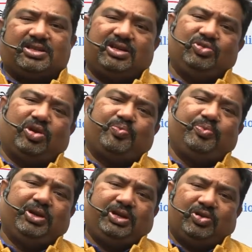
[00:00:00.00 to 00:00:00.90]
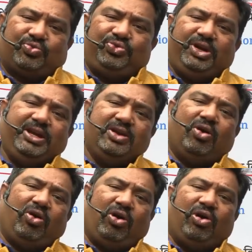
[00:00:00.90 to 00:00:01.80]
You're feeding
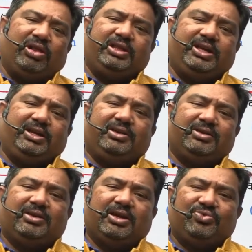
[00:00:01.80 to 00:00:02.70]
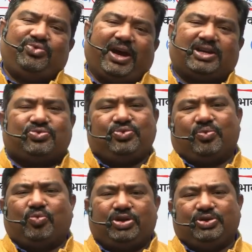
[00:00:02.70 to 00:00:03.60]
all the facts
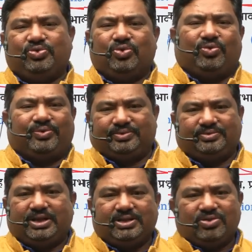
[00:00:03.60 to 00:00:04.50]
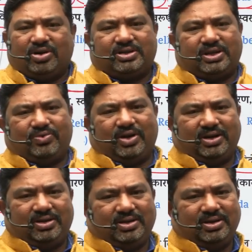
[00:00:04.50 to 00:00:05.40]
what you know. That is not required.
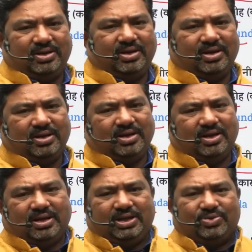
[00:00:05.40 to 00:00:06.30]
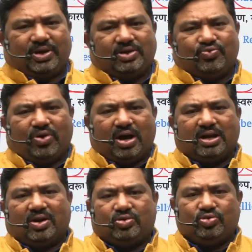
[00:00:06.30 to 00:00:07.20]
You write one
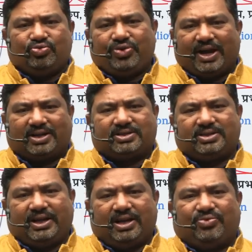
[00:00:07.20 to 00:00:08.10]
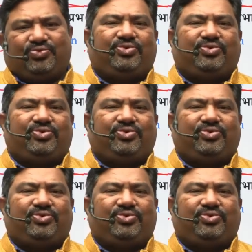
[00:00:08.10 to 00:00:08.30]
or two facts, enough.